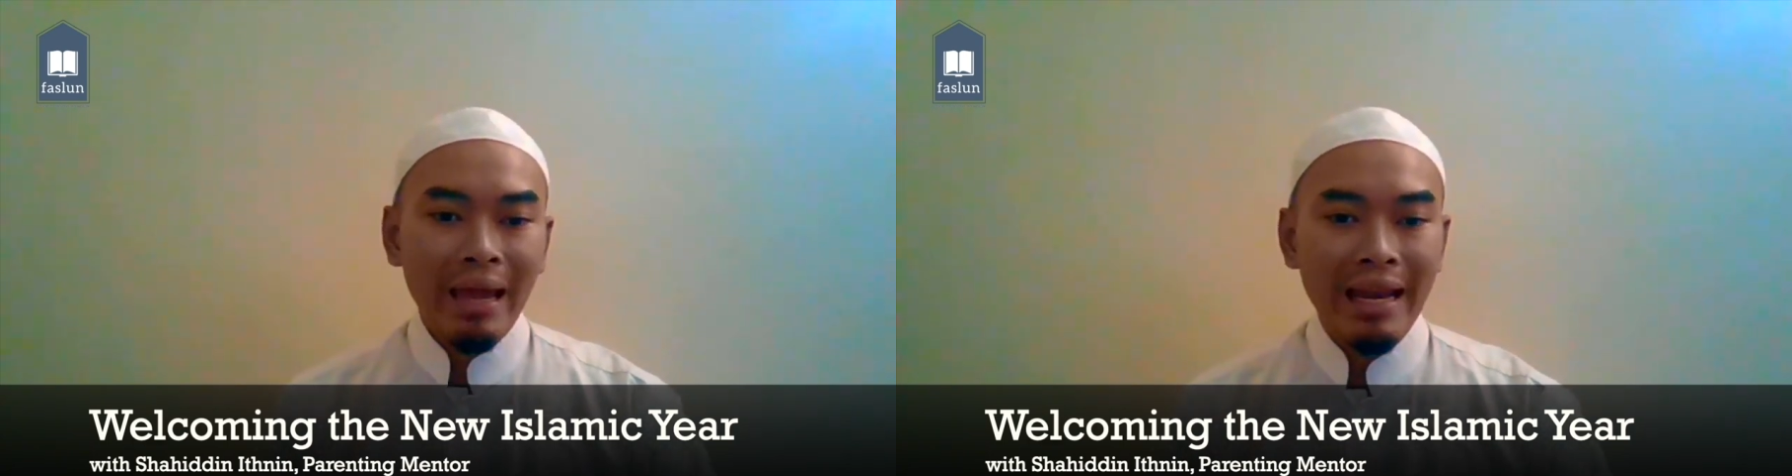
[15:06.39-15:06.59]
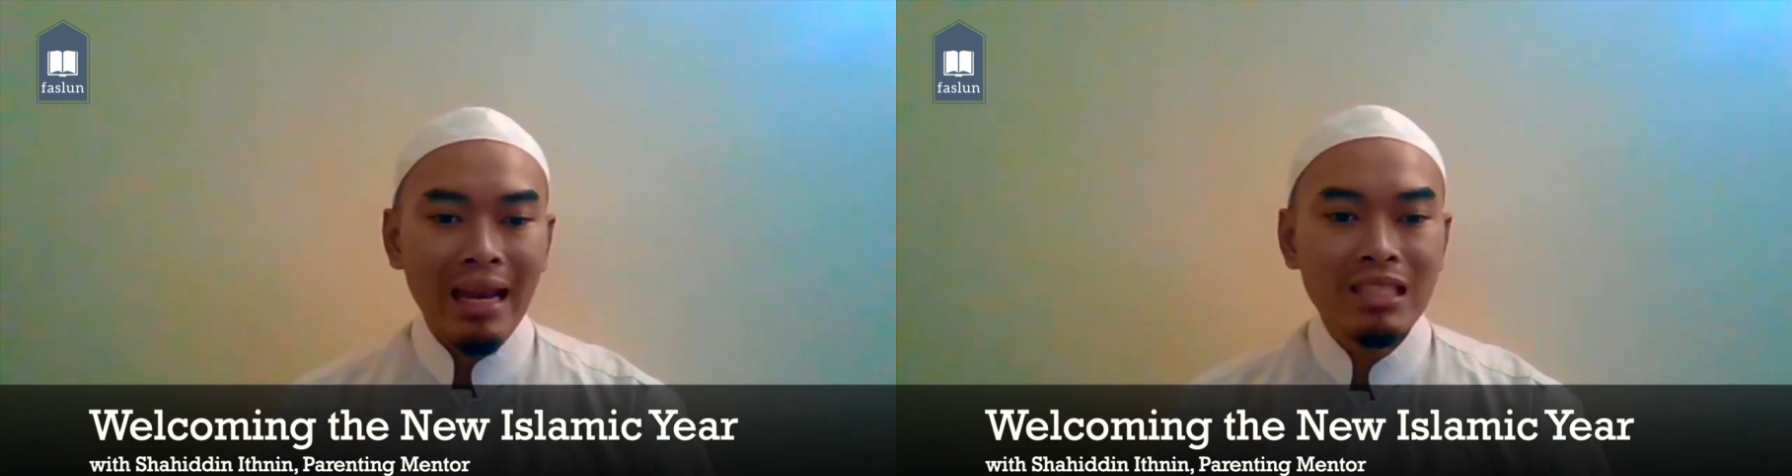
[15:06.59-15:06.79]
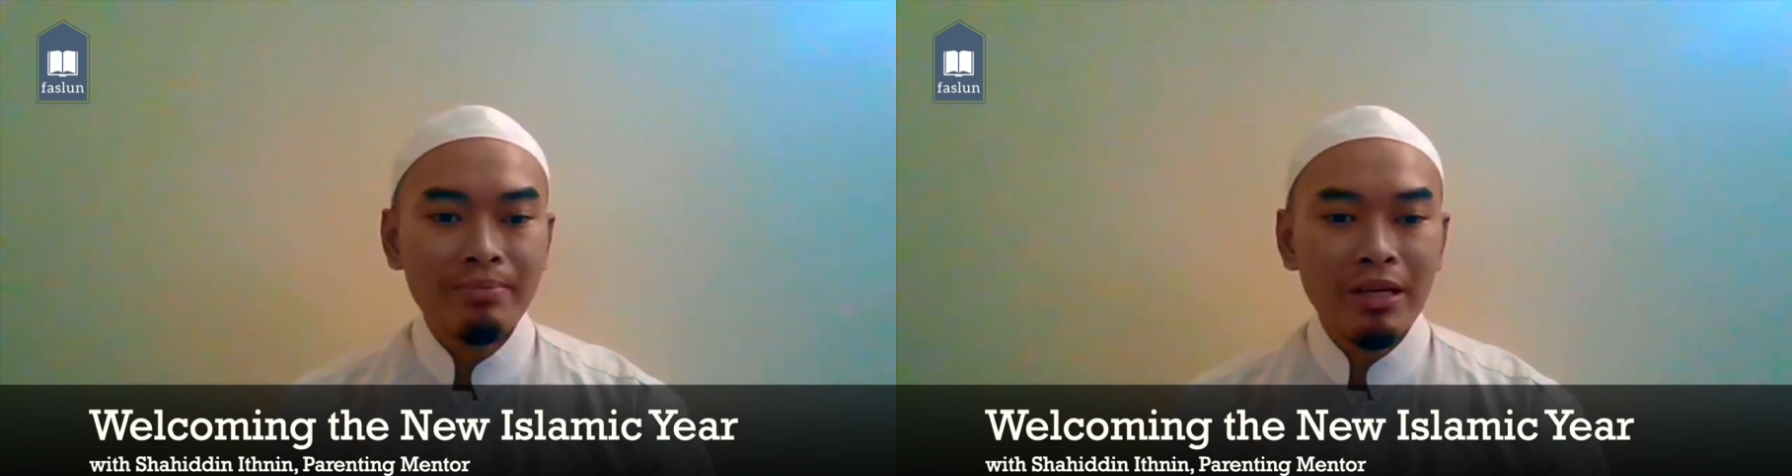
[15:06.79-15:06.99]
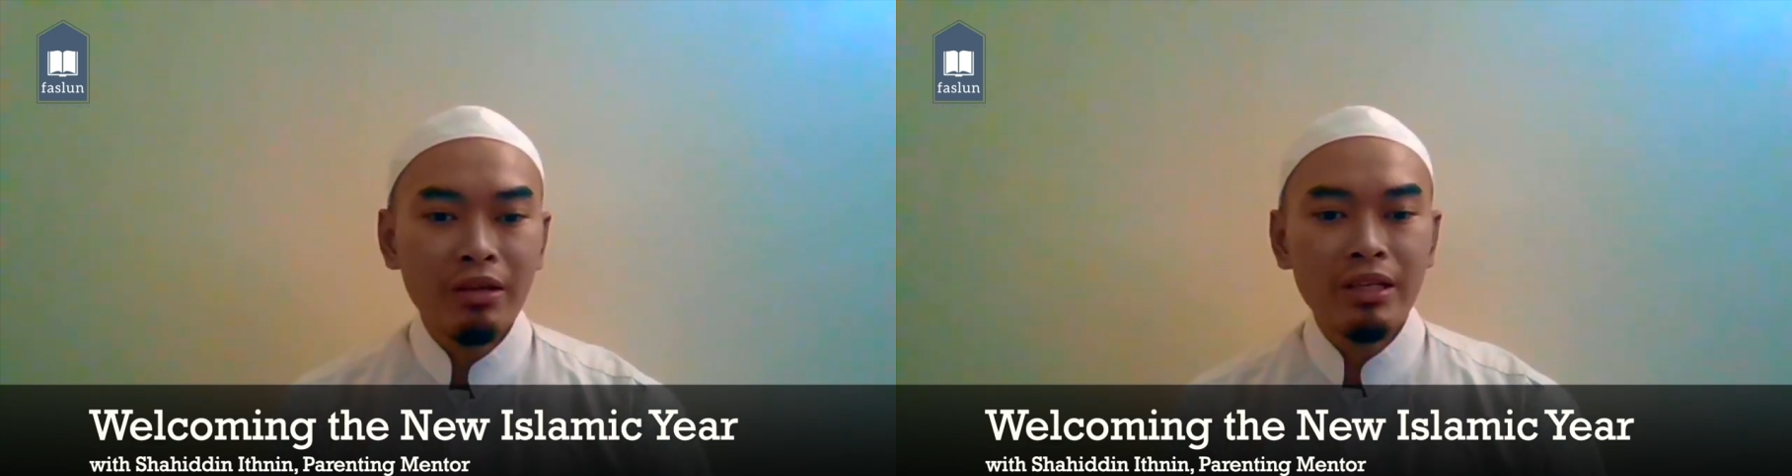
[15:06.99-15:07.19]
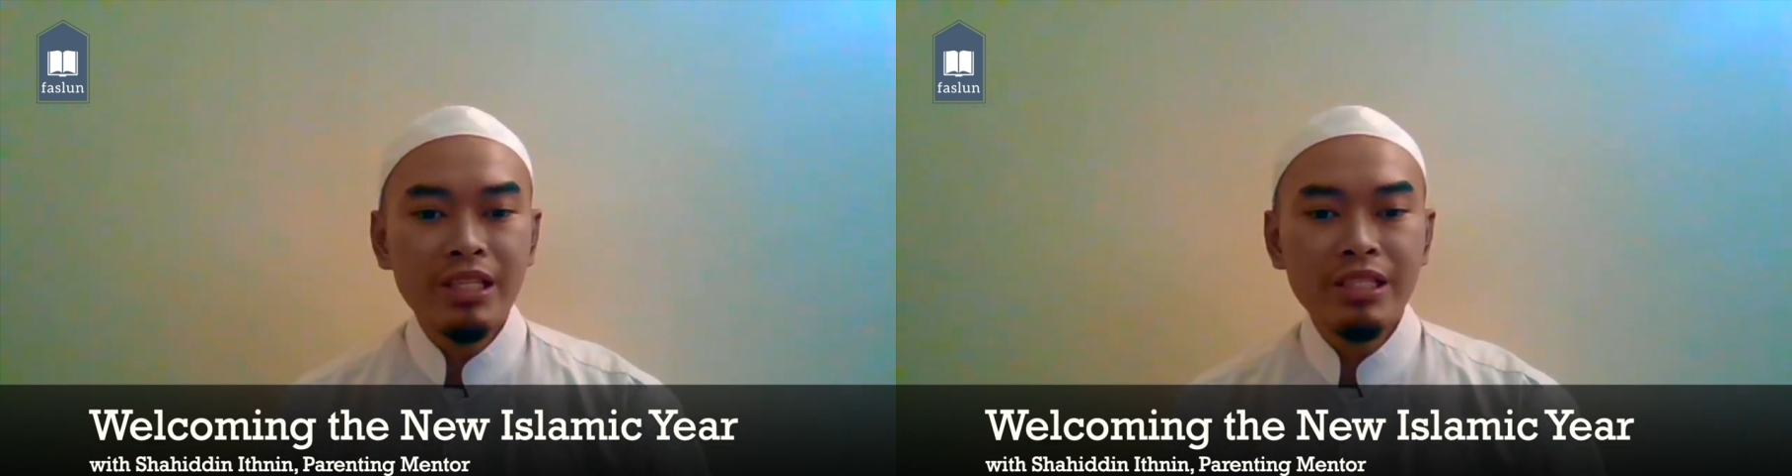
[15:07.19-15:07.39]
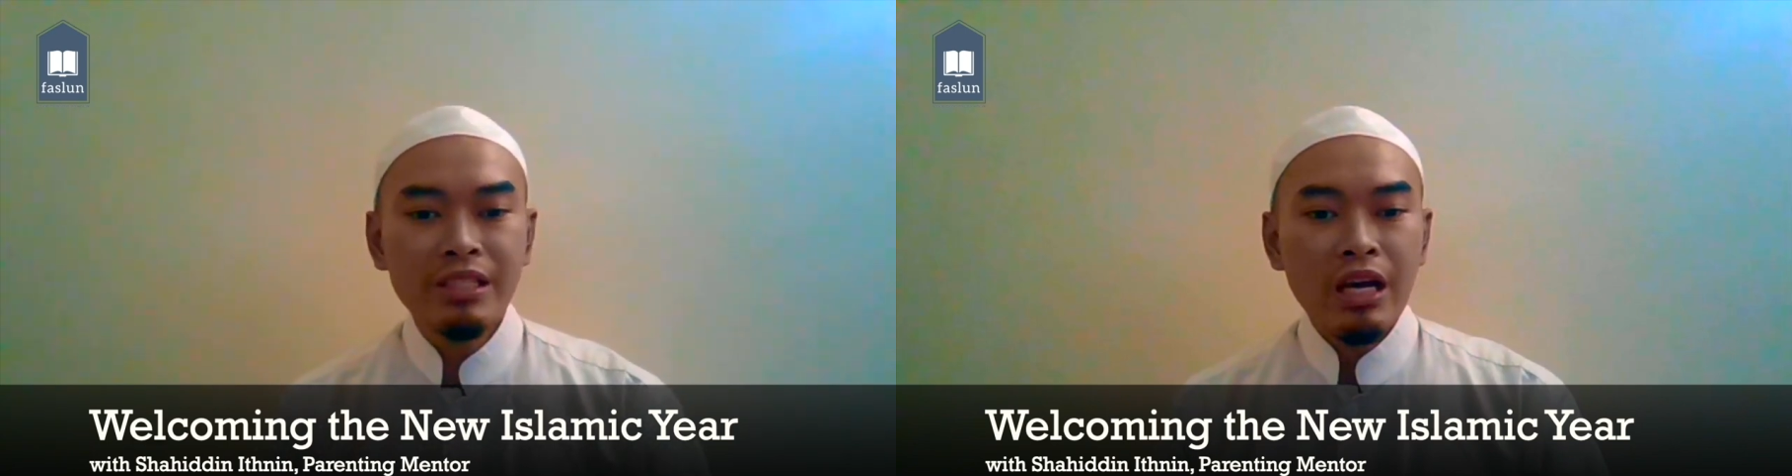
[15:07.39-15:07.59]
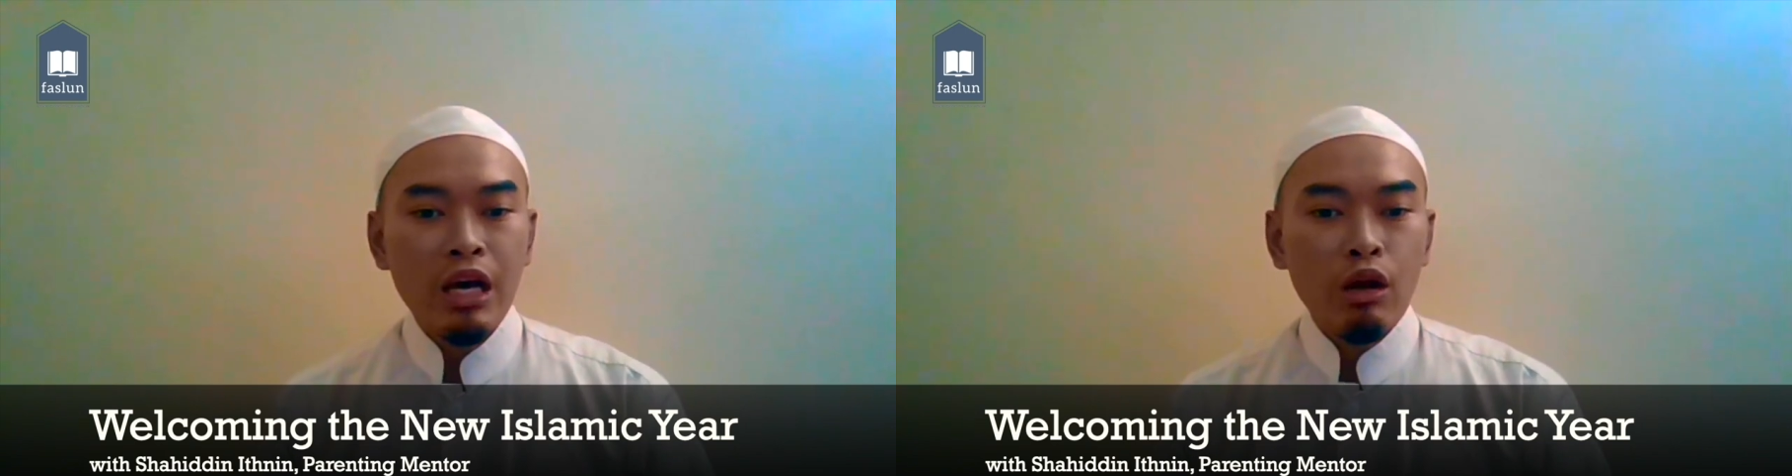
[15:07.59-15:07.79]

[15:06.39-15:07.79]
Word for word: And last but not least,